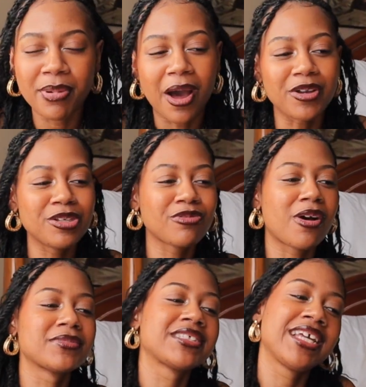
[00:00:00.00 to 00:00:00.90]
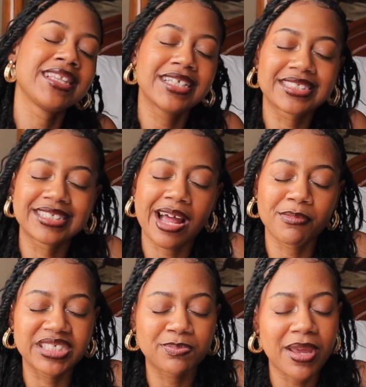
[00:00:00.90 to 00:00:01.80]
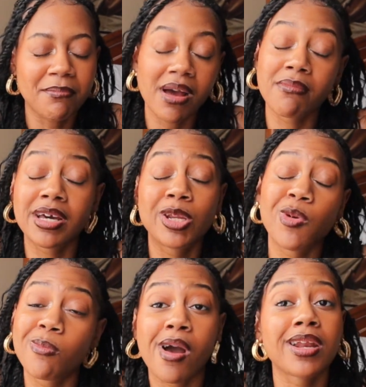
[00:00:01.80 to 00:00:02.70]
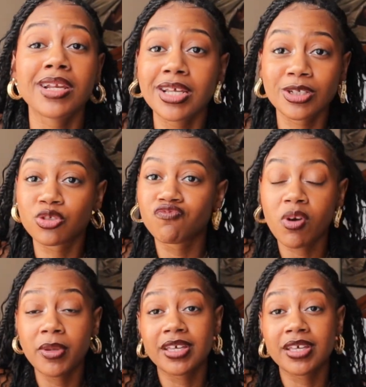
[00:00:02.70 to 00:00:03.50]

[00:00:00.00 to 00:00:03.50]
about, you know what I'm saying, listen, I'm gonna spend my money with my niggas, you feel me,